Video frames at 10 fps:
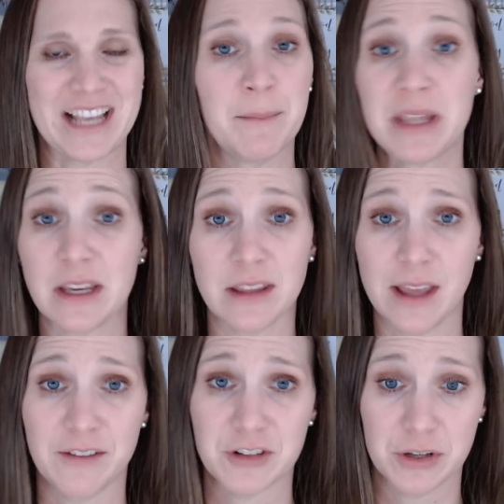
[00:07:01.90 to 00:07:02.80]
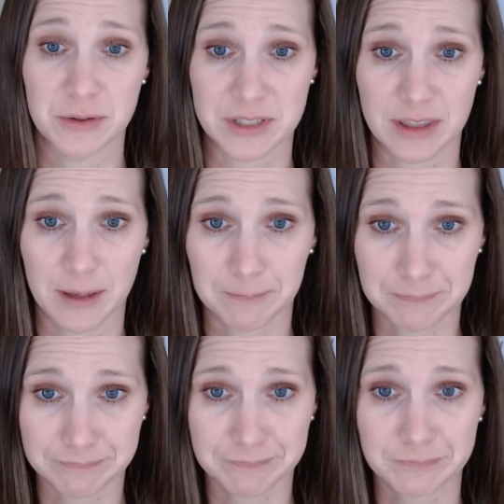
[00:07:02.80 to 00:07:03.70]
immediately after using
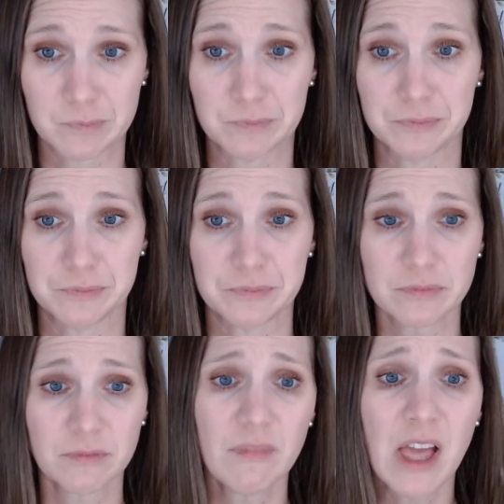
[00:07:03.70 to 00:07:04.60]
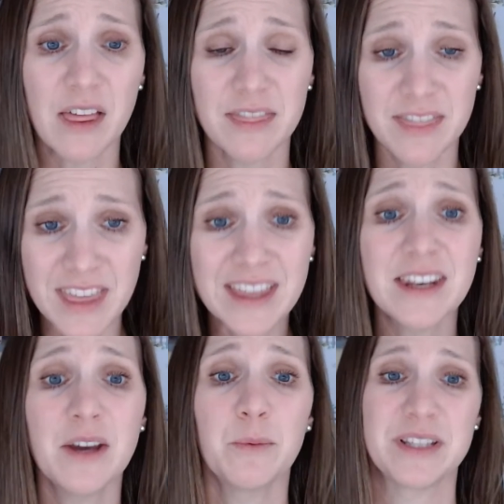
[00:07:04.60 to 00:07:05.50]
them.
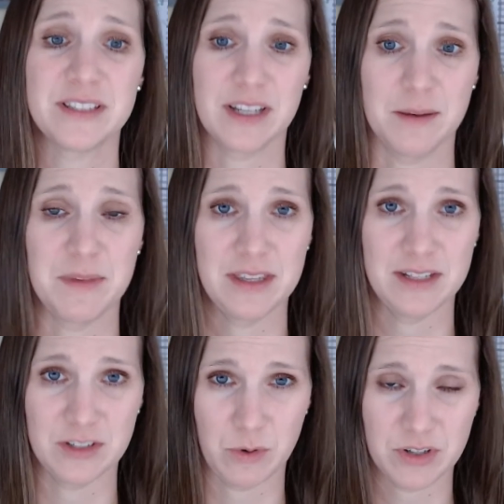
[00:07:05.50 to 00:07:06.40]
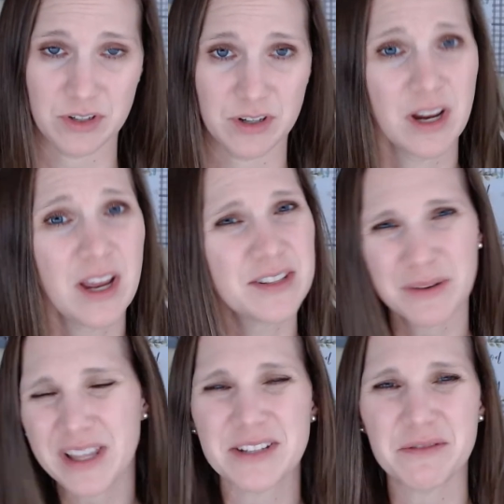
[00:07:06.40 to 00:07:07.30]
Then we stick them in the dishwasher. So I
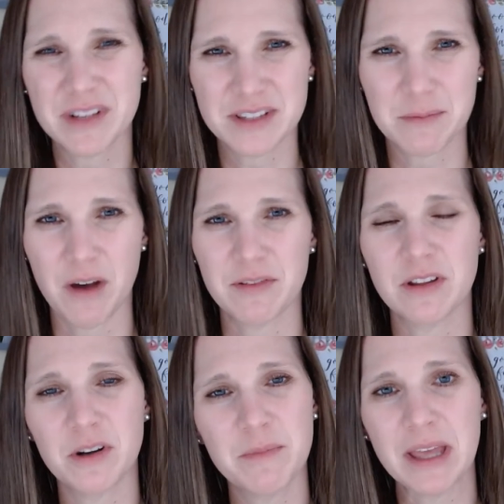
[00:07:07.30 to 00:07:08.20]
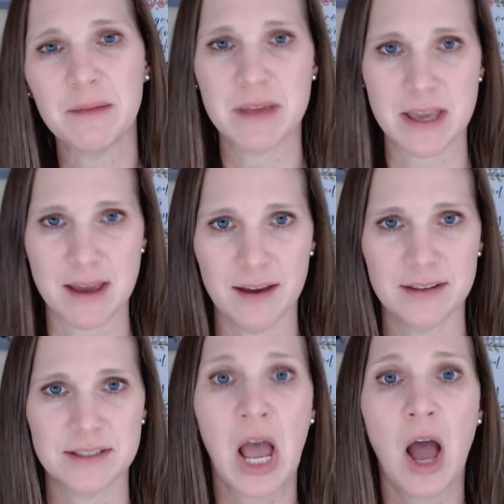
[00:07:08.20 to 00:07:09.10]
like to rinse them off a little bit
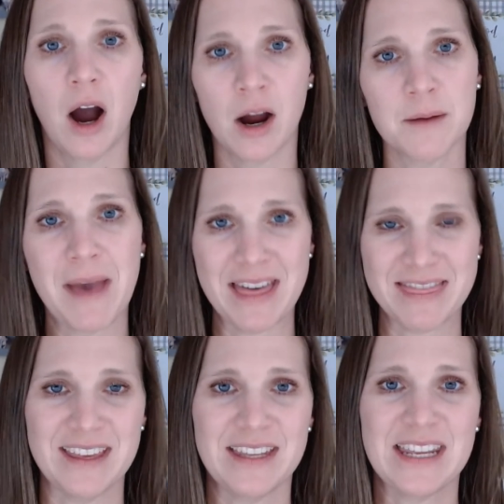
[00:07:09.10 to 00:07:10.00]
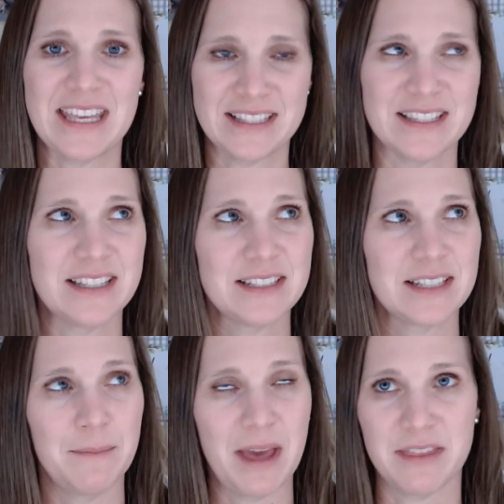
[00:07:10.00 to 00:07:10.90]
because our method isn't
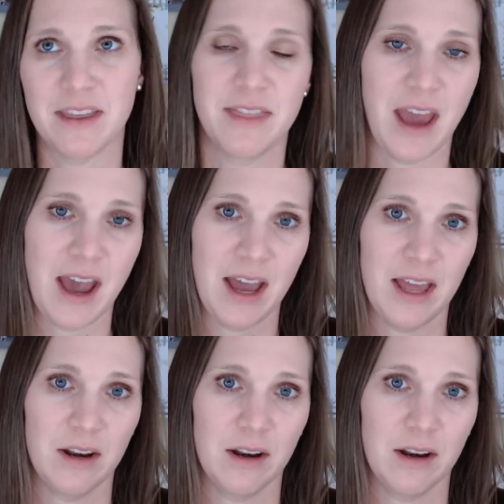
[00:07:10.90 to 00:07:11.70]
a method that